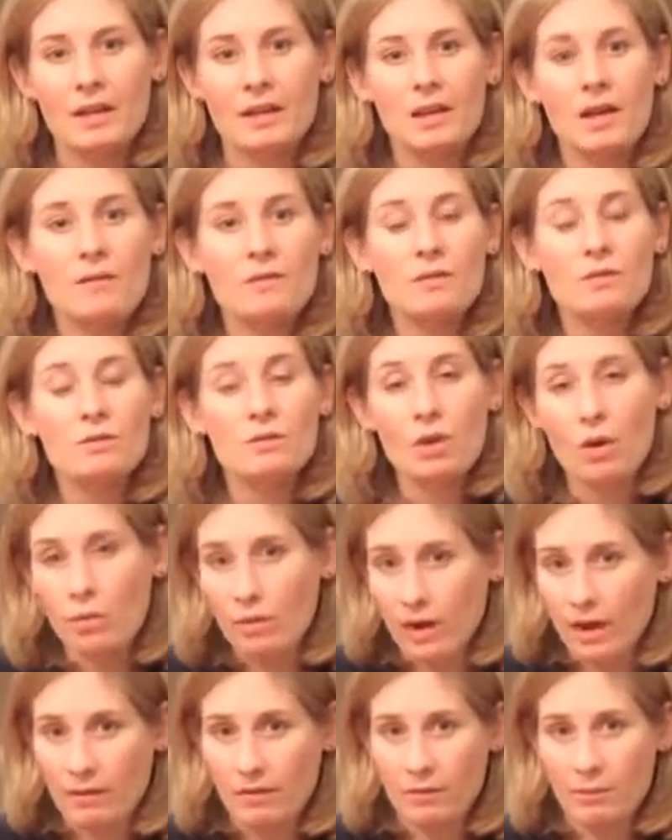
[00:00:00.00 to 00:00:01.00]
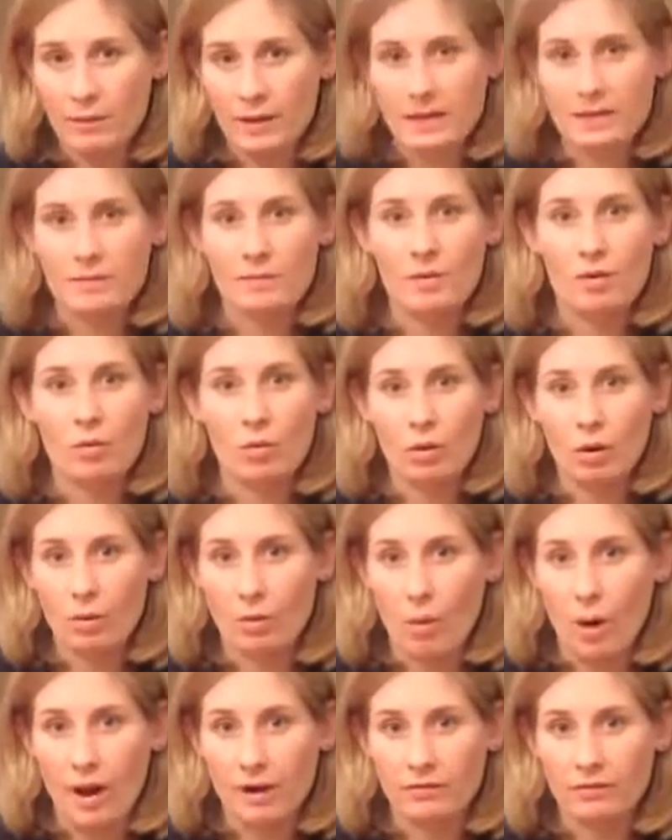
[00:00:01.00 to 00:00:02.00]
Now, if you don't have a basement or
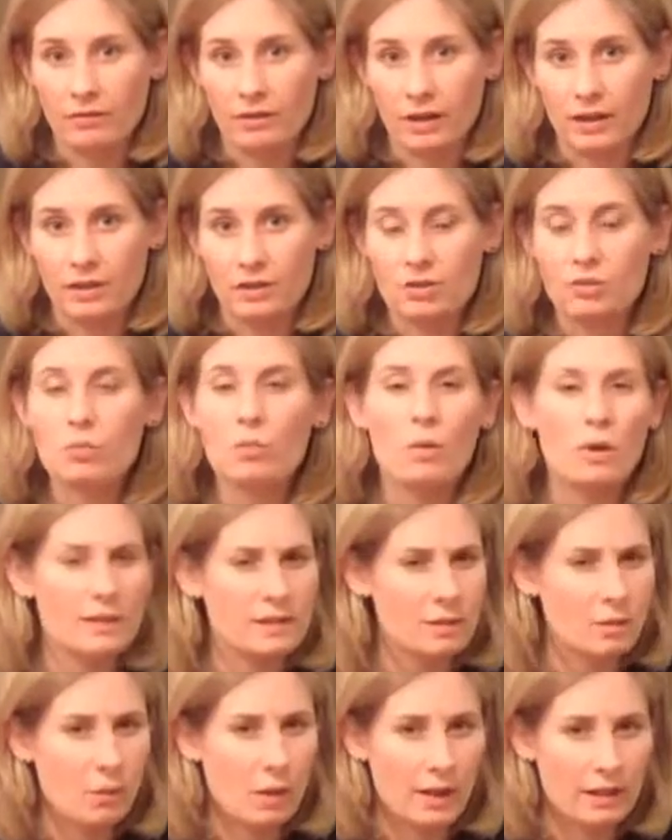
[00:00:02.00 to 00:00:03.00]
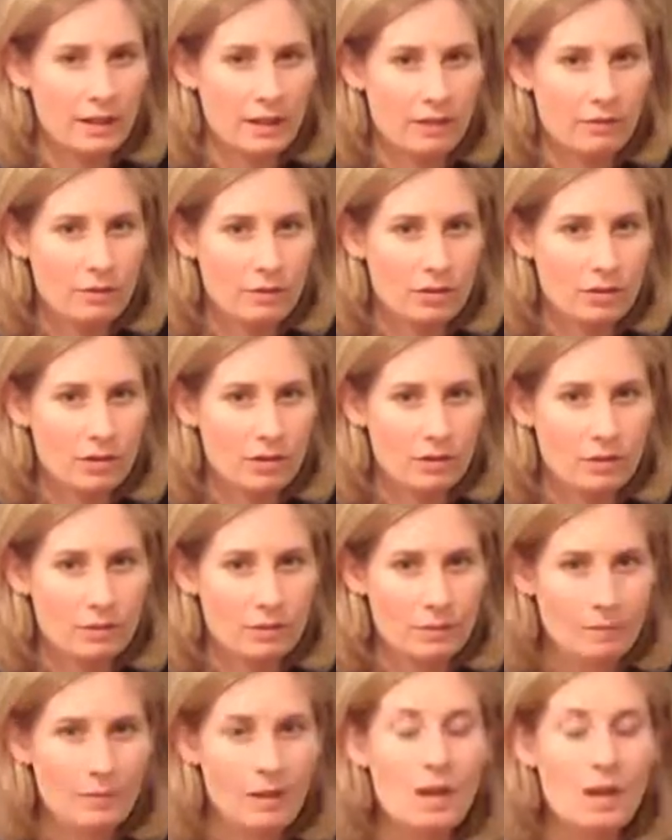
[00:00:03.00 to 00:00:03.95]
a wine fridge, what's a wine lover to do?